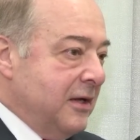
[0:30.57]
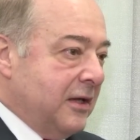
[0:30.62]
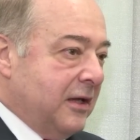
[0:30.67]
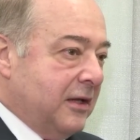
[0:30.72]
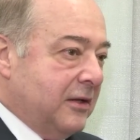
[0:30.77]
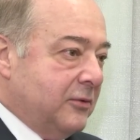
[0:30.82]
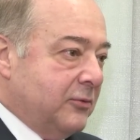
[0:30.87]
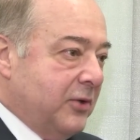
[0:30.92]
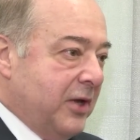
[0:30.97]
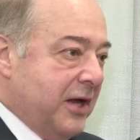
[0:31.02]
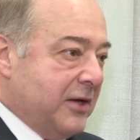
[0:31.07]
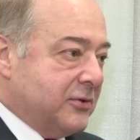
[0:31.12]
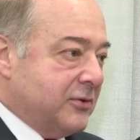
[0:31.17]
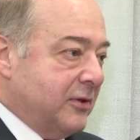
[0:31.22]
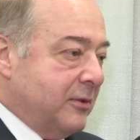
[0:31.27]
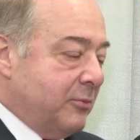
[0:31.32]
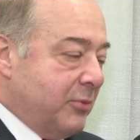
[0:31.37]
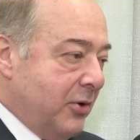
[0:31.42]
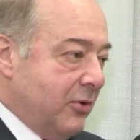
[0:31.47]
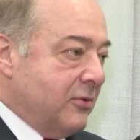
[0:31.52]
And we
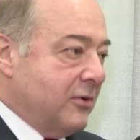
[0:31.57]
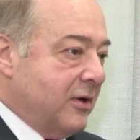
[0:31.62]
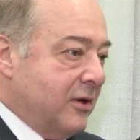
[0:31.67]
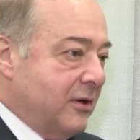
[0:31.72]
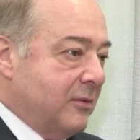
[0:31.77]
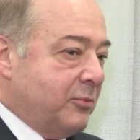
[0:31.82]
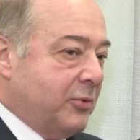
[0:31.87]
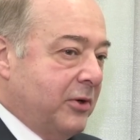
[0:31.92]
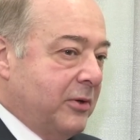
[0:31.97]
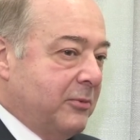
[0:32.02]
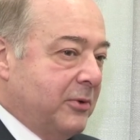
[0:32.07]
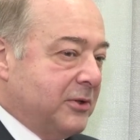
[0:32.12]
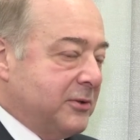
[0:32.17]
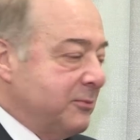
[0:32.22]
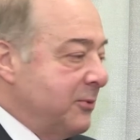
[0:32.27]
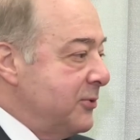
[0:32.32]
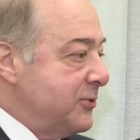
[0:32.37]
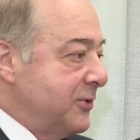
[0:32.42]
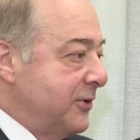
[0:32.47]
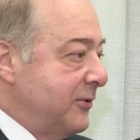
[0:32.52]
actually broke uh, pretty
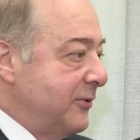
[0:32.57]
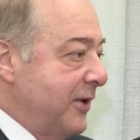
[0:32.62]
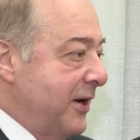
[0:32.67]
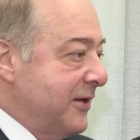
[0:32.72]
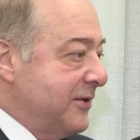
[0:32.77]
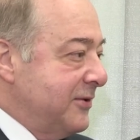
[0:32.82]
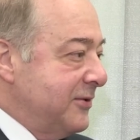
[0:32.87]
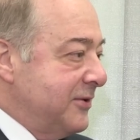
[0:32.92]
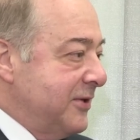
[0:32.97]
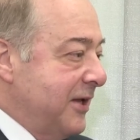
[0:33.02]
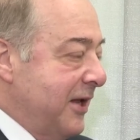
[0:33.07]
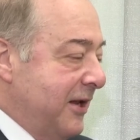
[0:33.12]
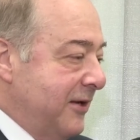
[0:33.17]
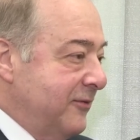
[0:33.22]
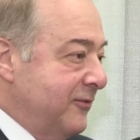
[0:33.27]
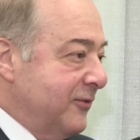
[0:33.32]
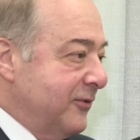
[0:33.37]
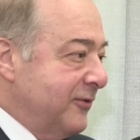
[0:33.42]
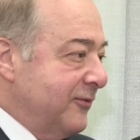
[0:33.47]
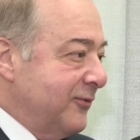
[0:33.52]
much most of the records
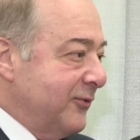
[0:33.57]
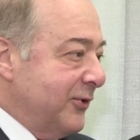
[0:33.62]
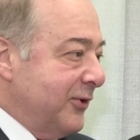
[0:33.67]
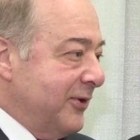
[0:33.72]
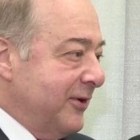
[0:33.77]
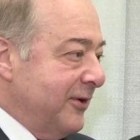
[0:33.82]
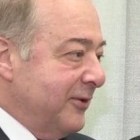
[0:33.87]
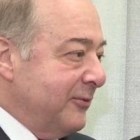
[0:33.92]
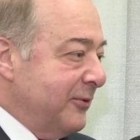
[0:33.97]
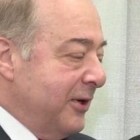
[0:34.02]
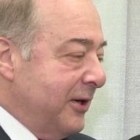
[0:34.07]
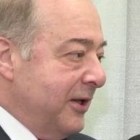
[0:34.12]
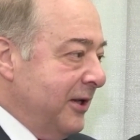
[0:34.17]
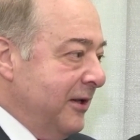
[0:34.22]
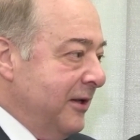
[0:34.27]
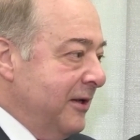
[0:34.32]
again for the fourth year running.